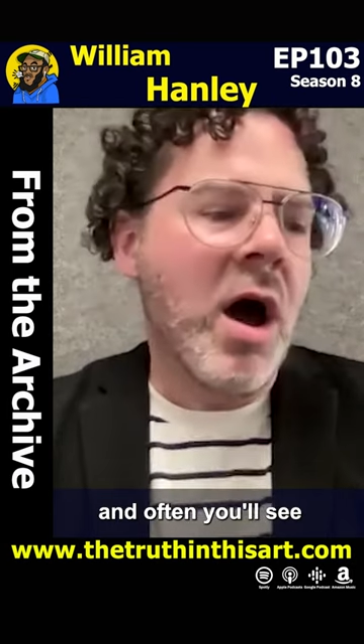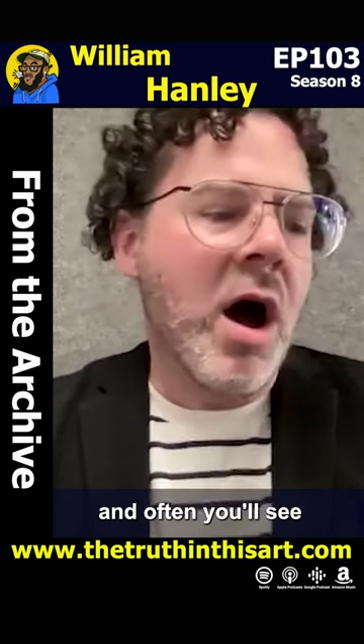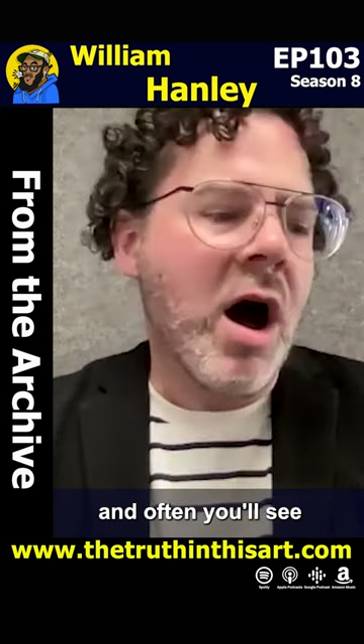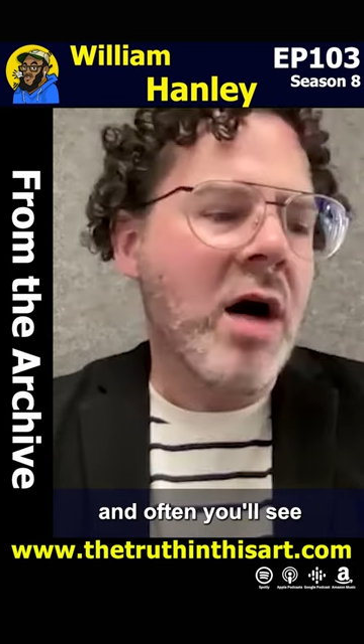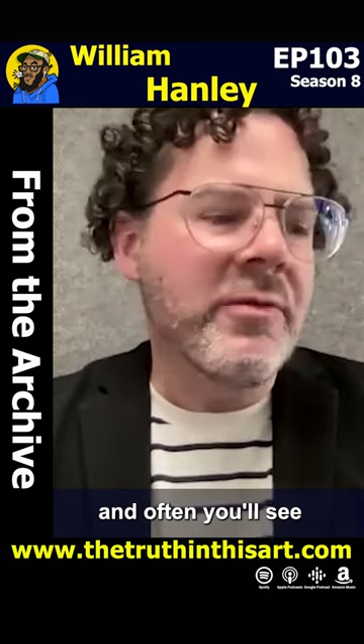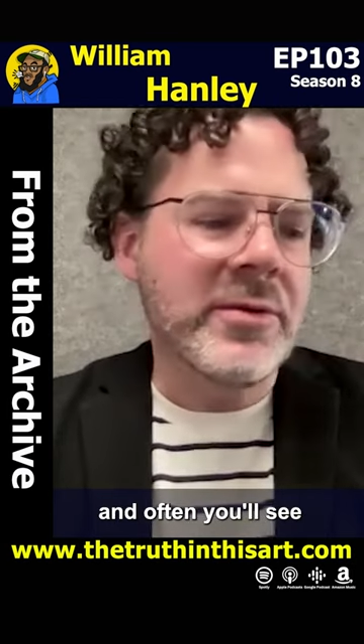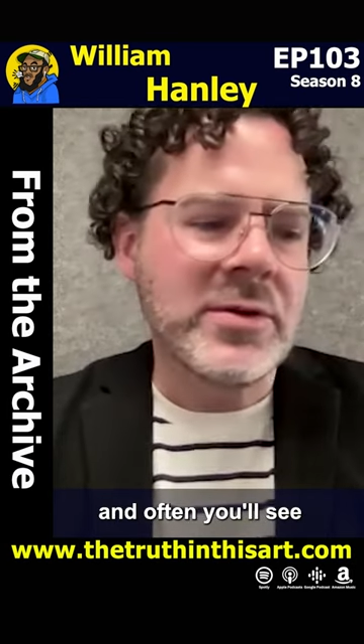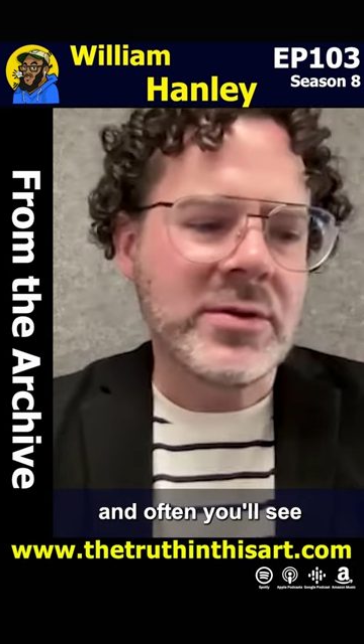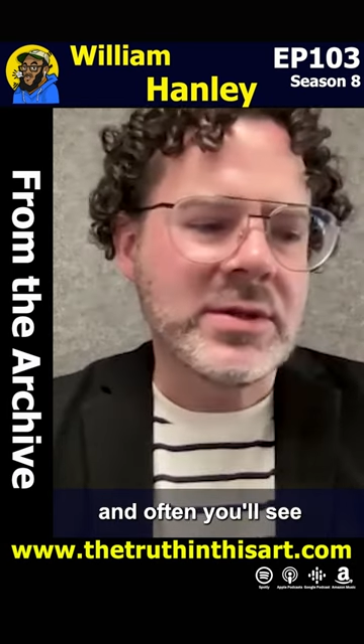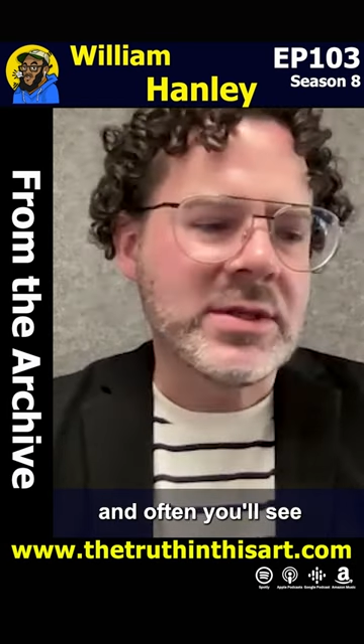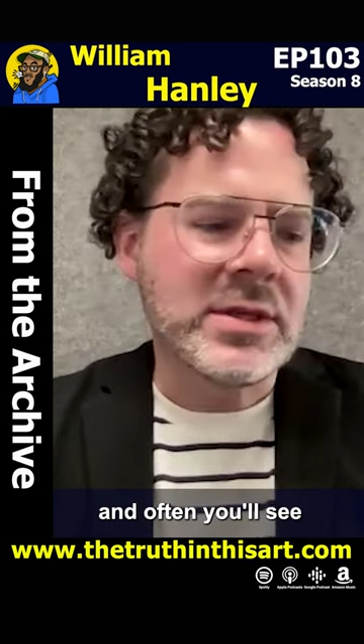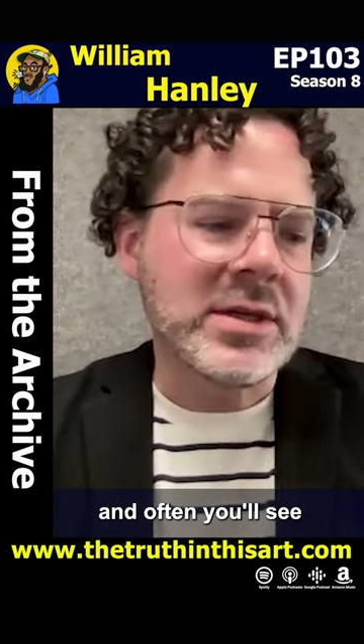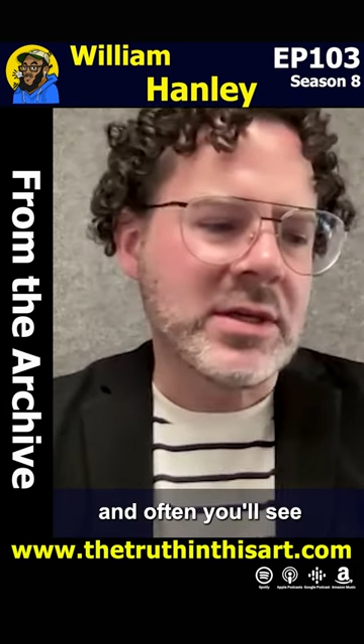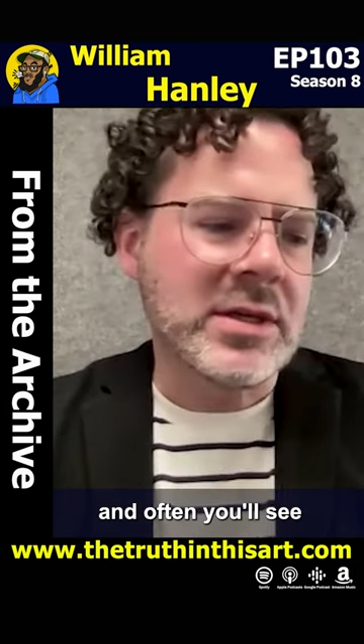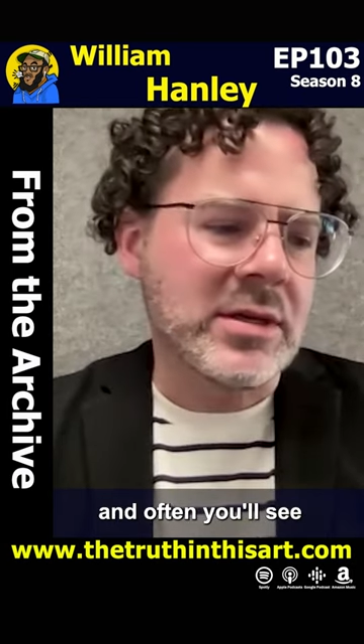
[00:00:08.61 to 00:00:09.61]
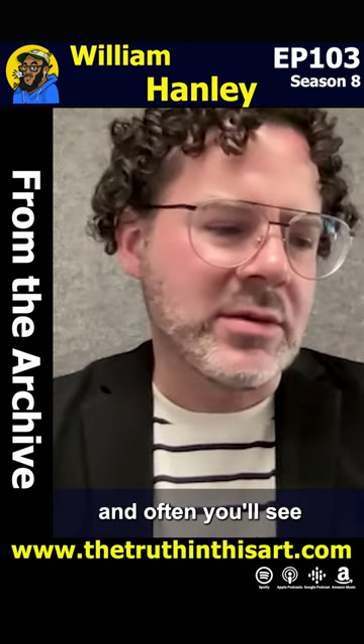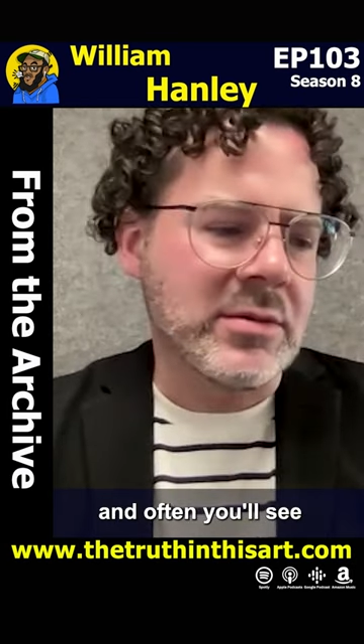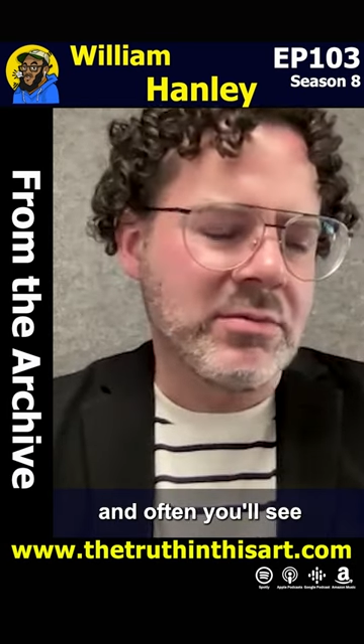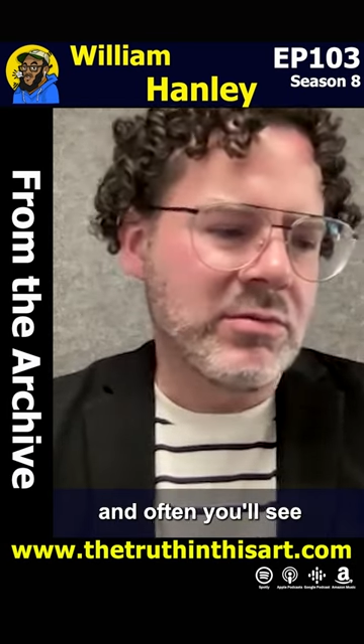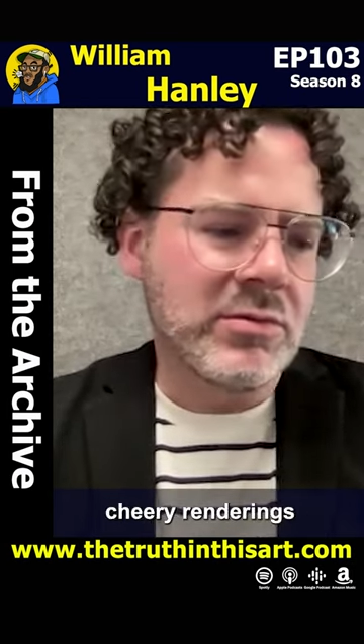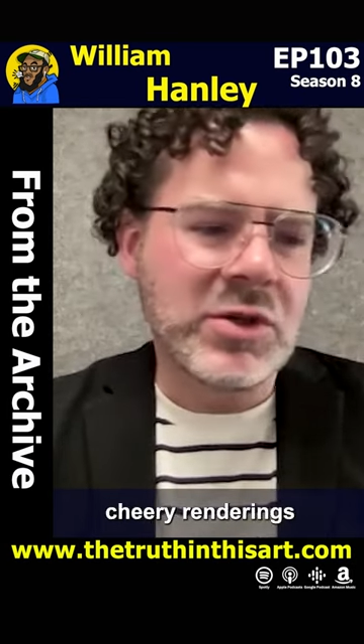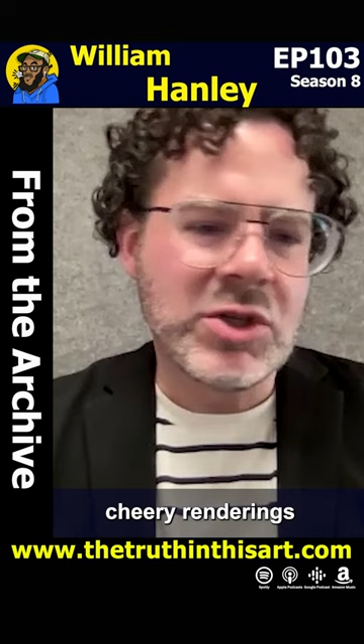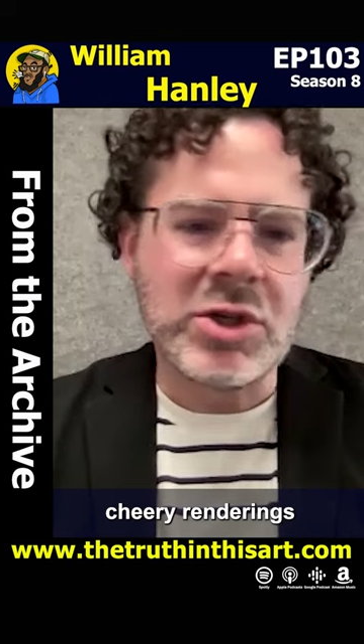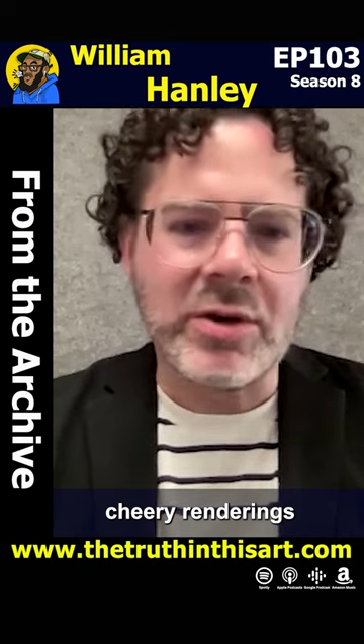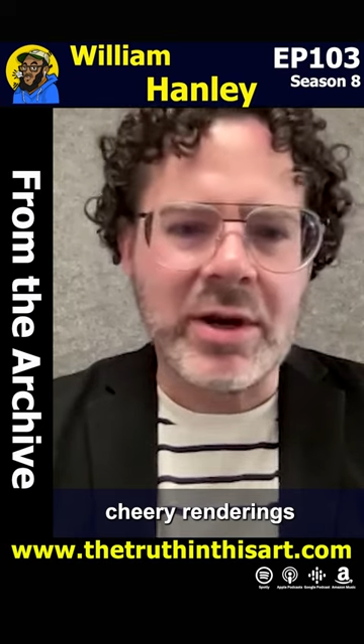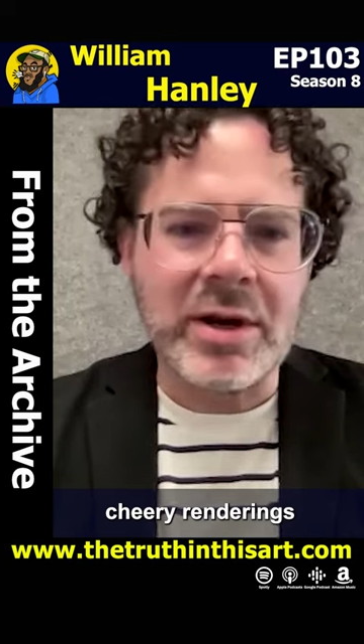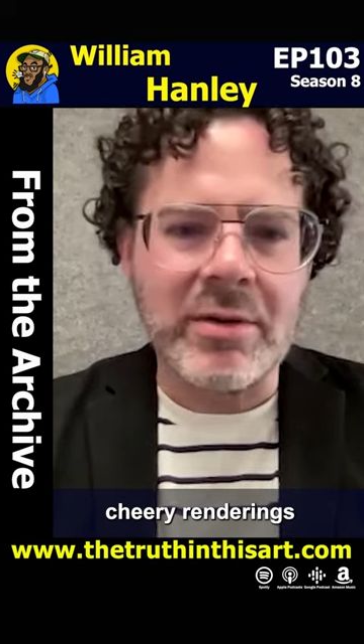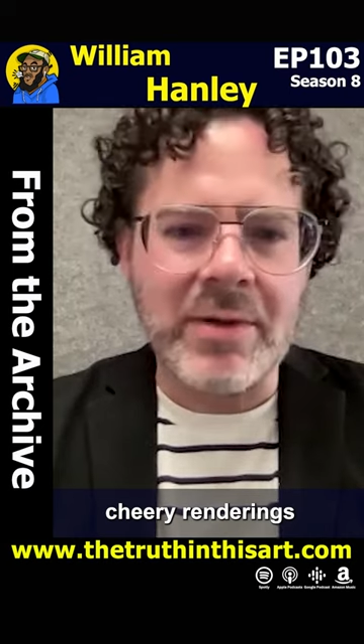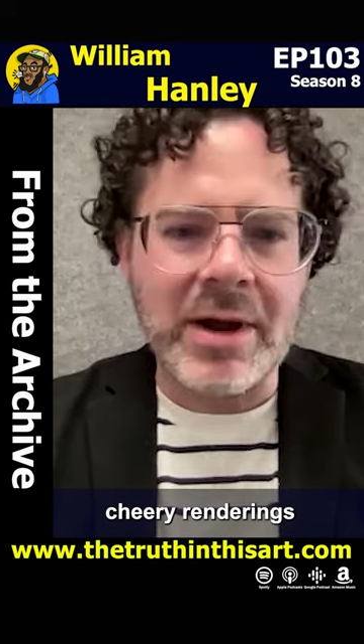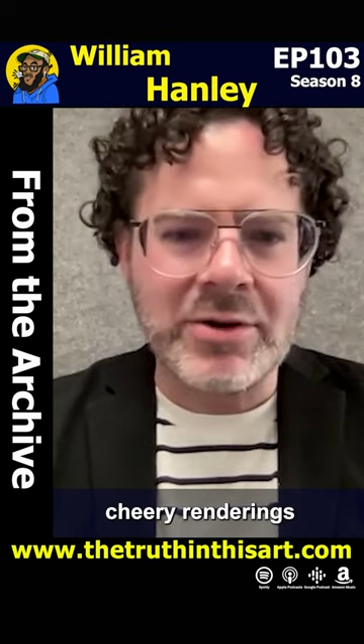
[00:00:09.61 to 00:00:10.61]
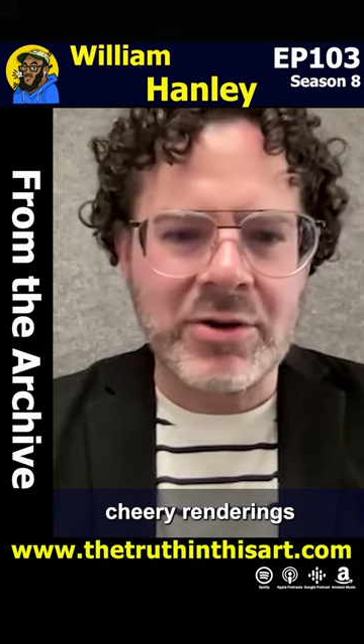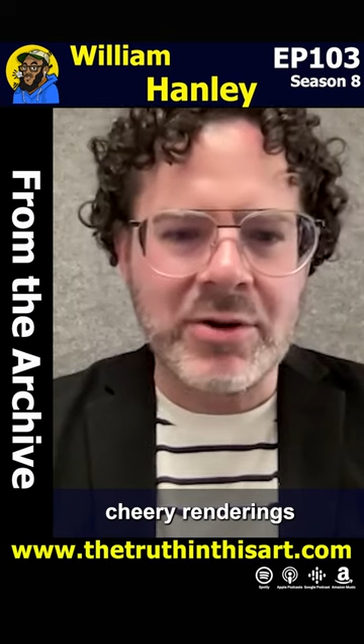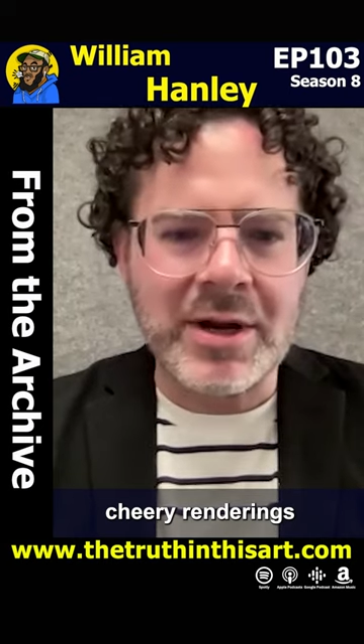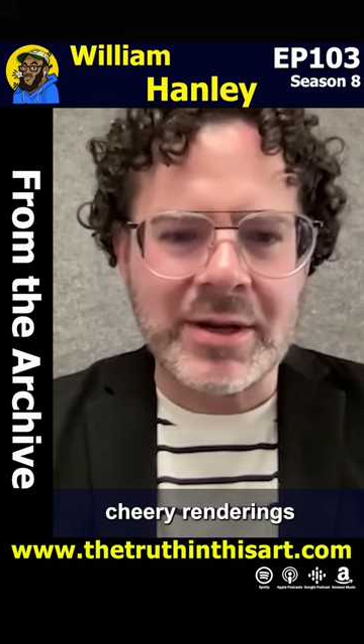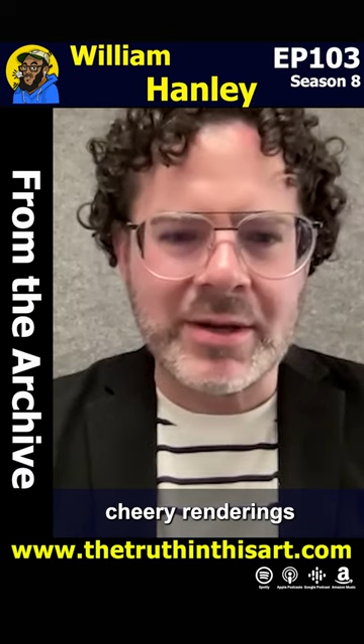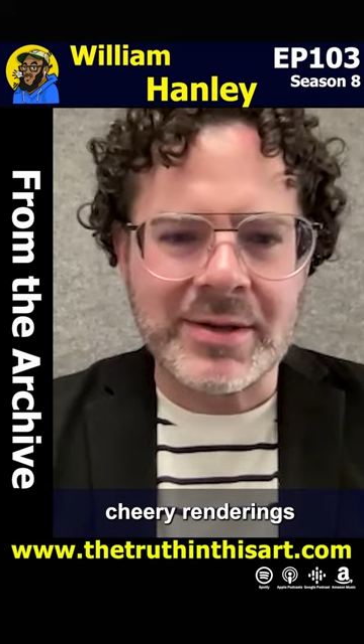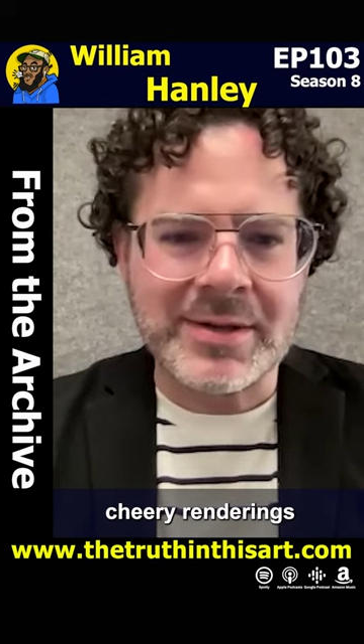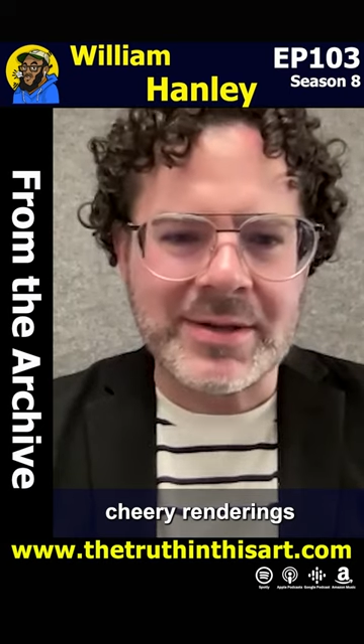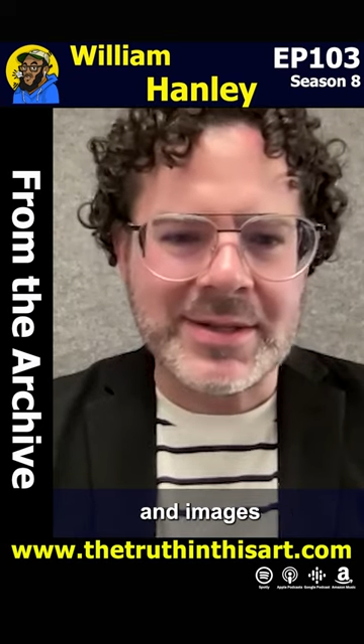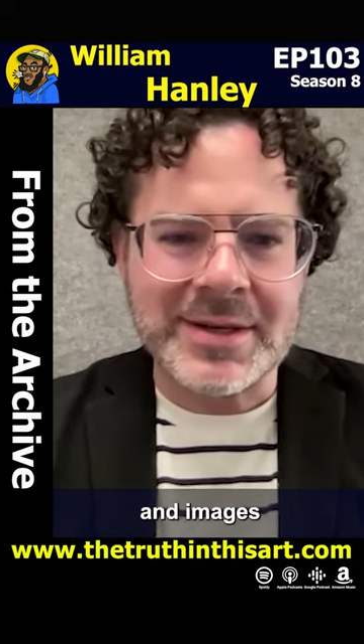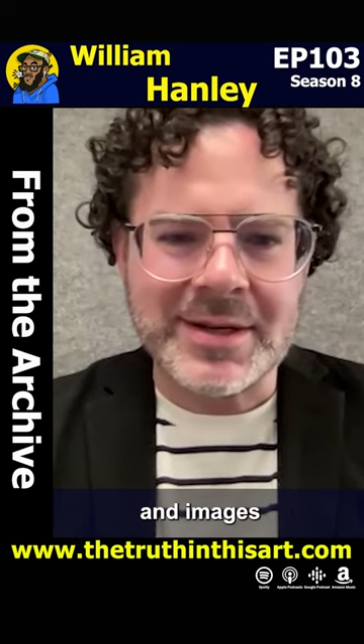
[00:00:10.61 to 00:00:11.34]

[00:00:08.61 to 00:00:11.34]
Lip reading: often you'll see cheery renderings